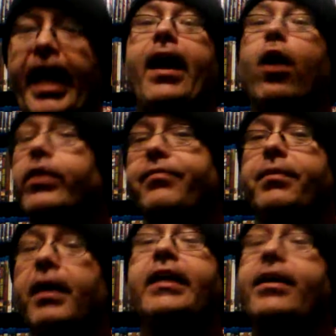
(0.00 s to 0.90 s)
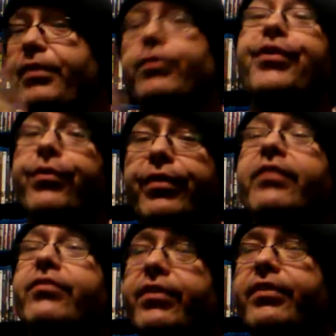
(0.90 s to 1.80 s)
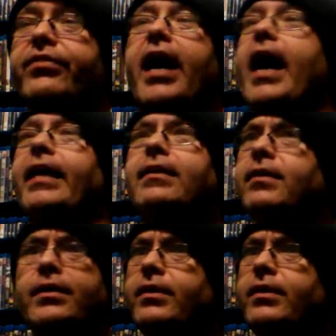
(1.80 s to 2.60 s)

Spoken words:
hey, I'll give you money if you do this to this guy.